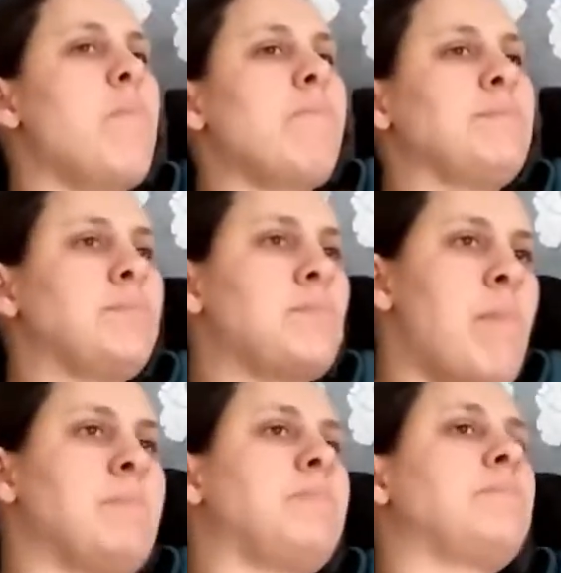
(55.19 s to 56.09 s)
at
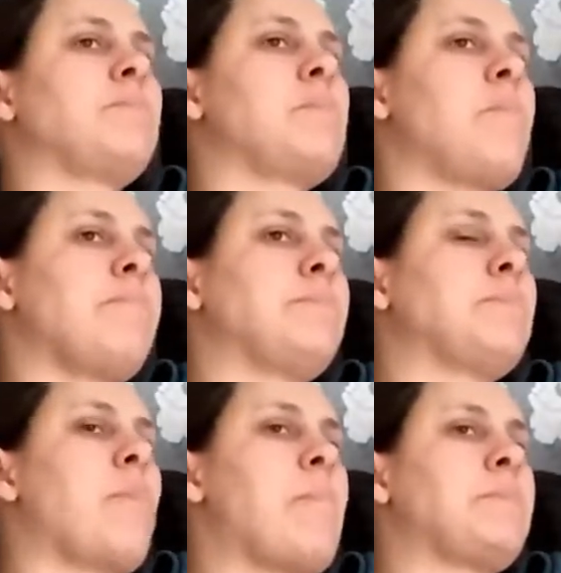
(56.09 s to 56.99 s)
home and
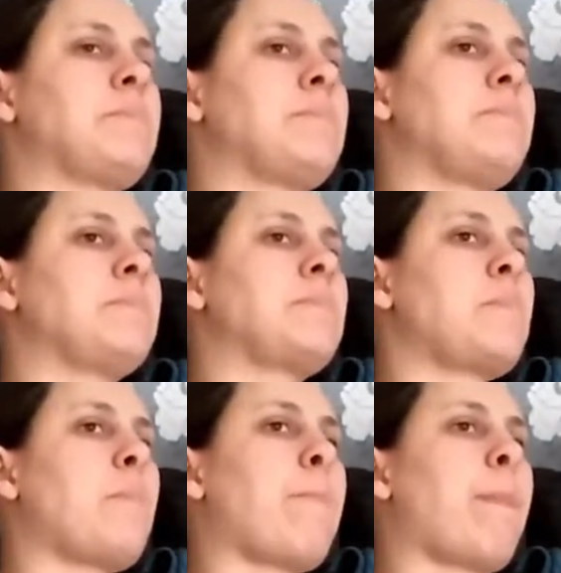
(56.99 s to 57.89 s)
at work.
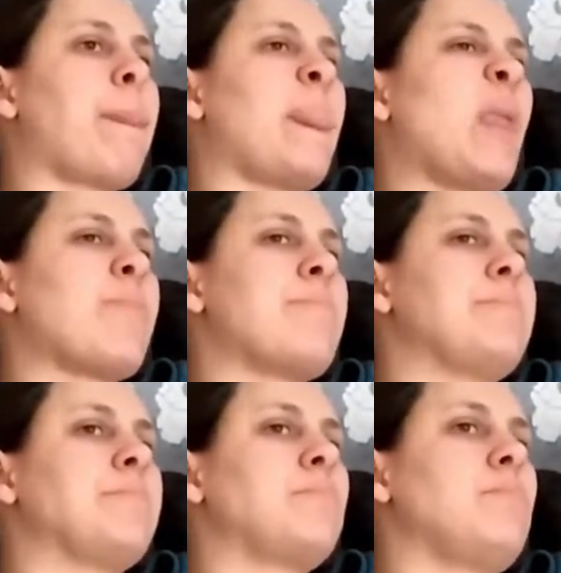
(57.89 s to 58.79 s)
So this
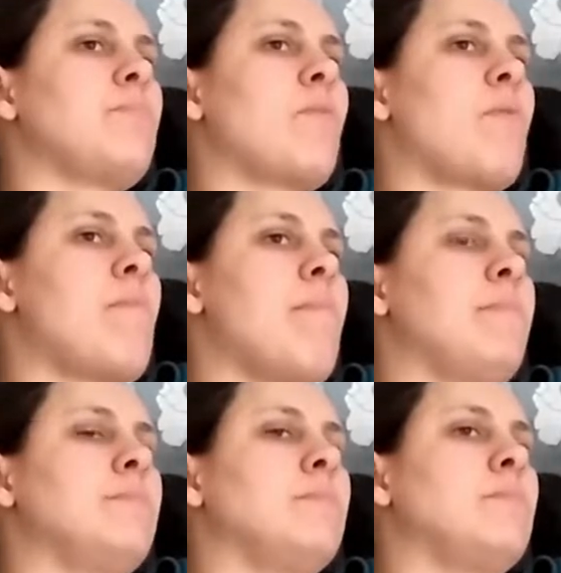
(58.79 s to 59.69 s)
video is
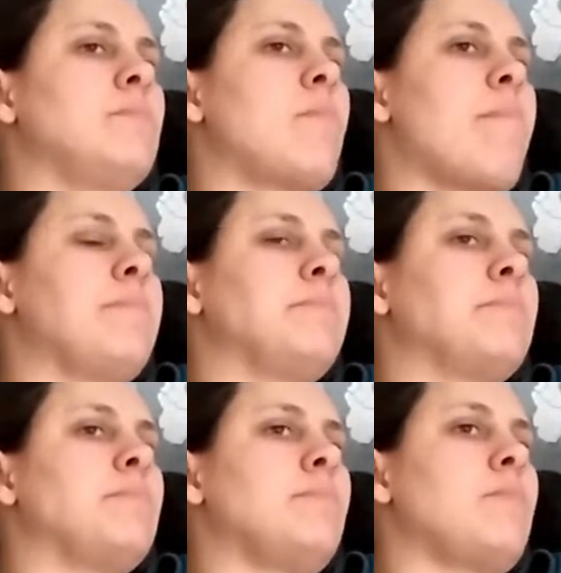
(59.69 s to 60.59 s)
about
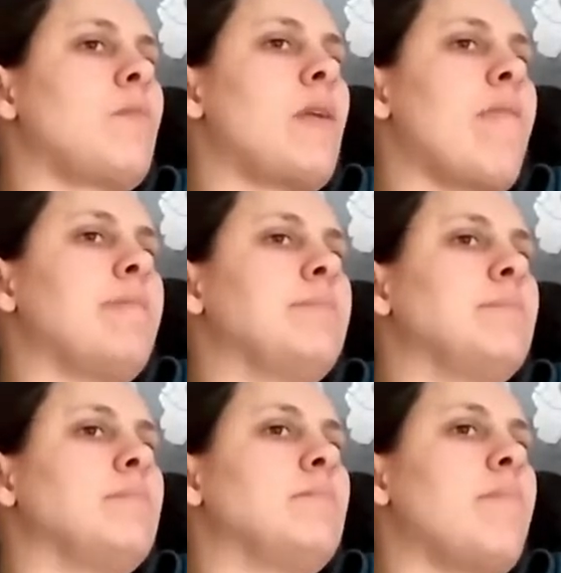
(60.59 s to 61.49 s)
what the
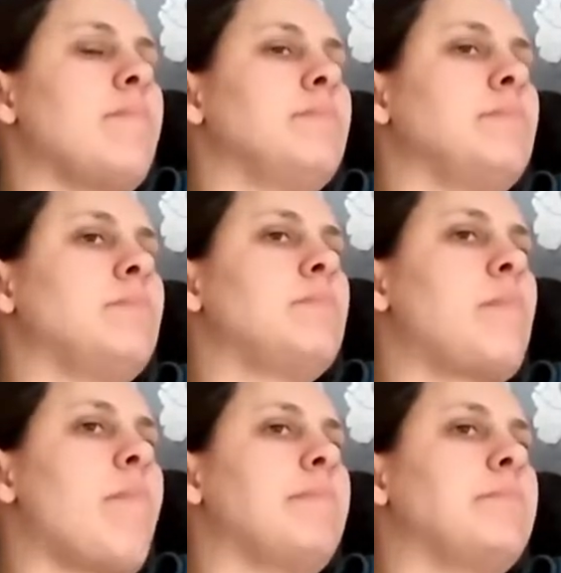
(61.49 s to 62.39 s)
project that
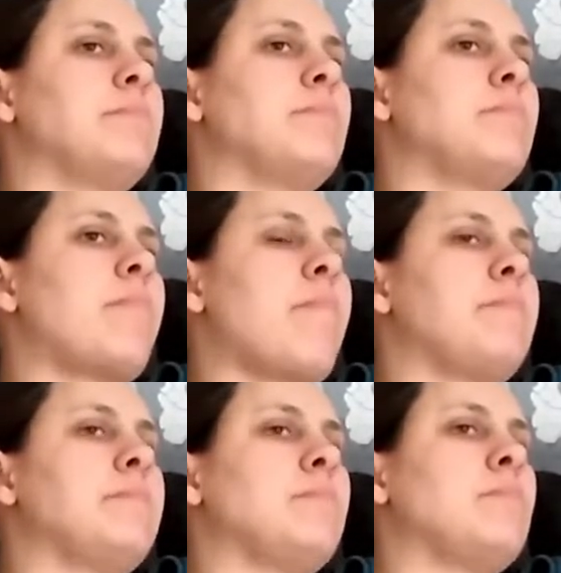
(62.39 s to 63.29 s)
Morton and I are doing,
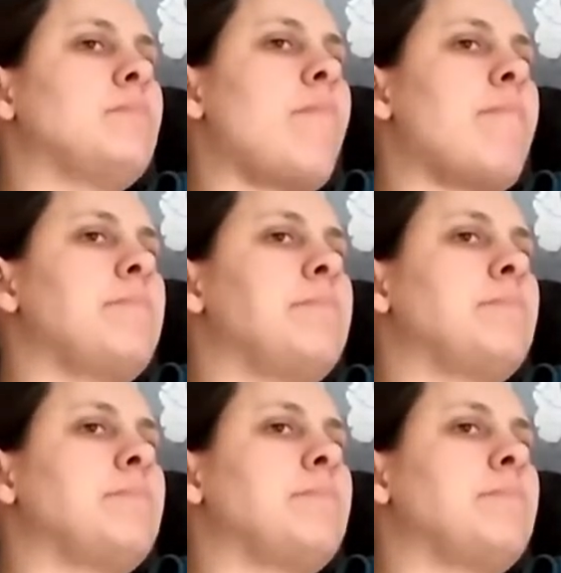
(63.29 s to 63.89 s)
and